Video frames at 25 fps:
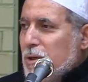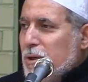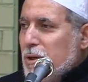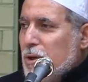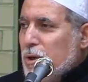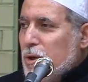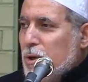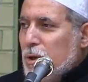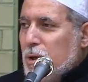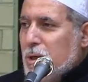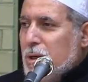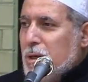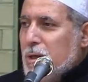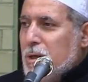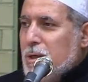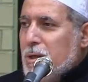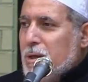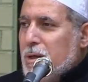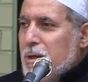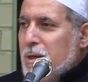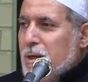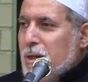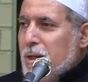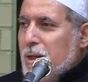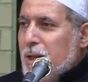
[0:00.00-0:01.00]

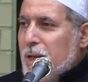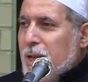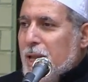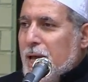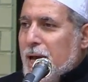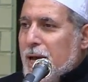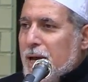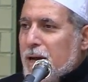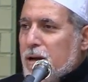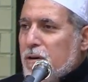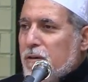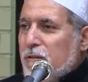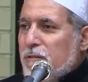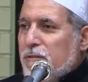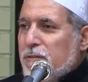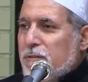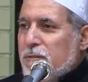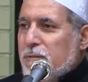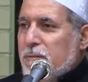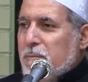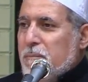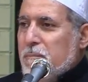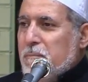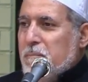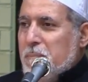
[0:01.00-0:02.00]
or lack
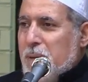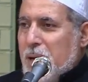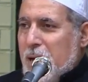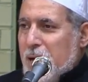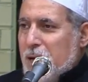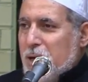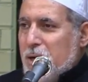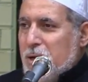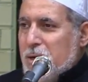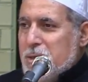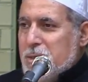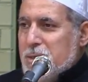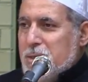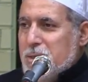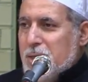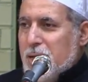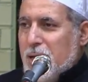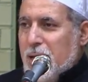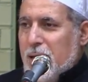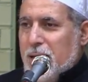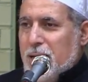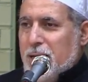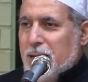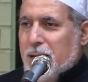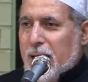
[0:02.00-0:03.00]
of manners
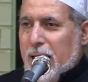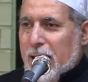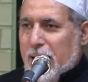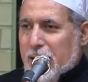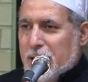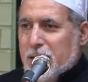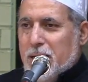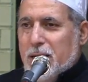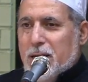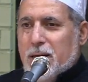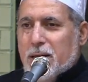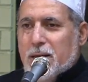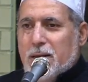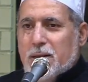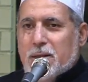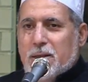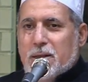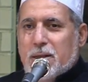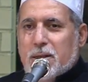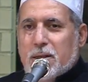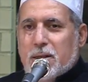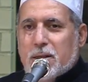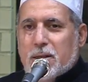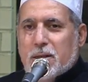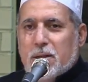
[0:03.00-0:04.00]
and
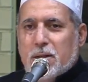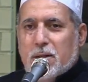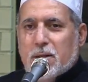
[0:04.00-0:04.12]
etiquette